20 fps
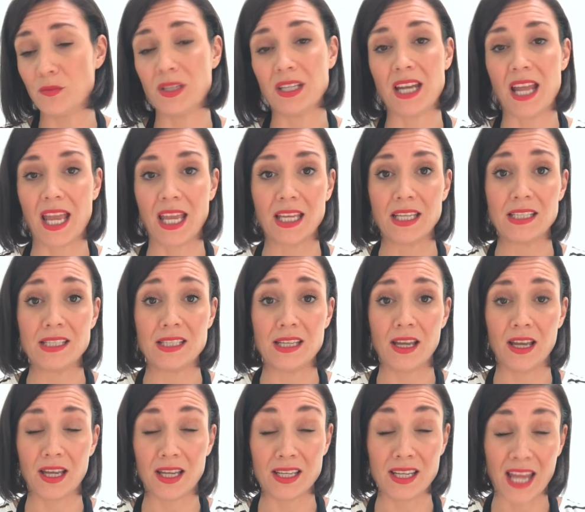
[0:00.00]
an egg
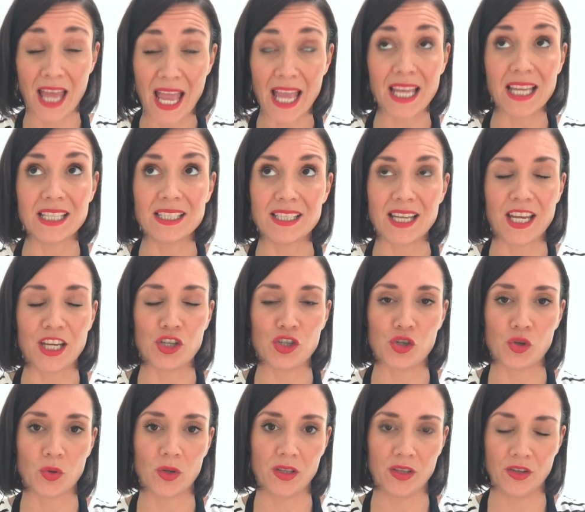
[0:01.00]
a day
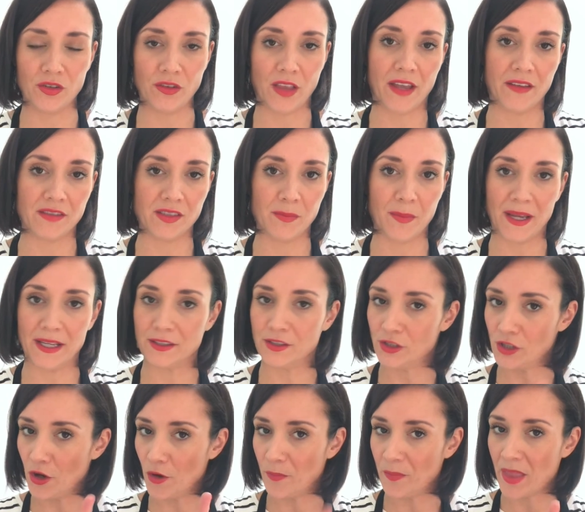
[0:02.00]
shortened their lifespan.
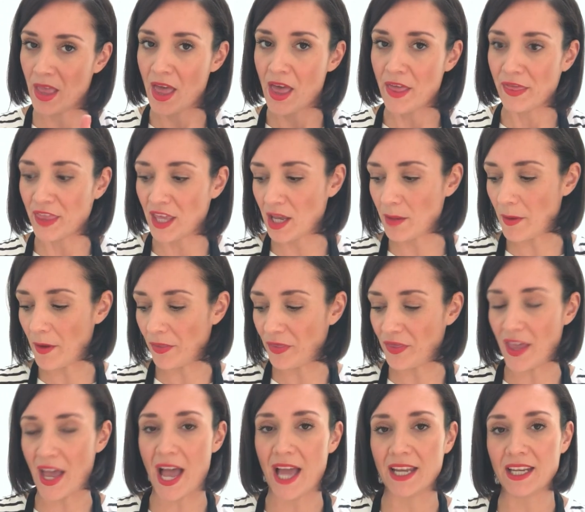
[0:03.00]
So think about
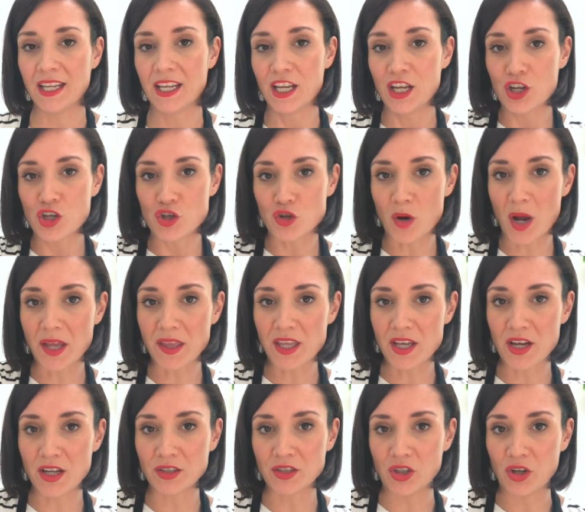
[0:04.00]
that. Try
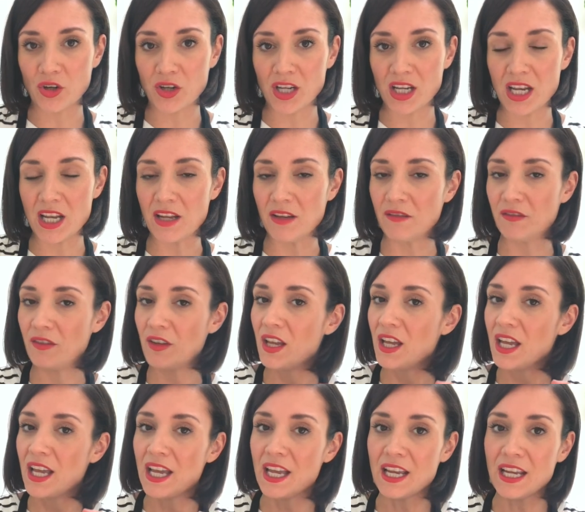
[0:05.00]
the alternative.
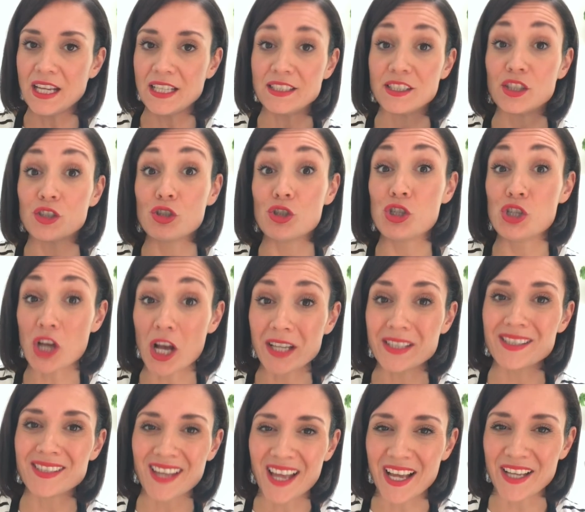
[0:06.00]
It's
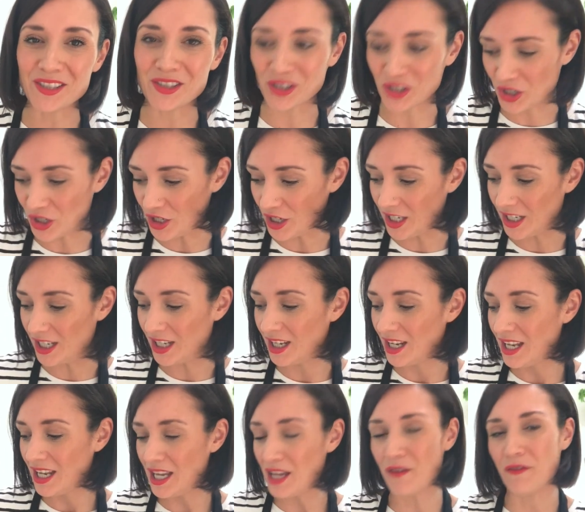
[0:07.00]
just as good,
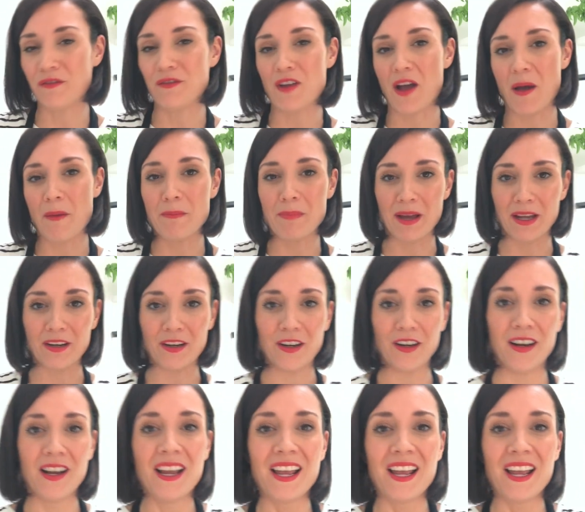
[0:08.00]
if not better.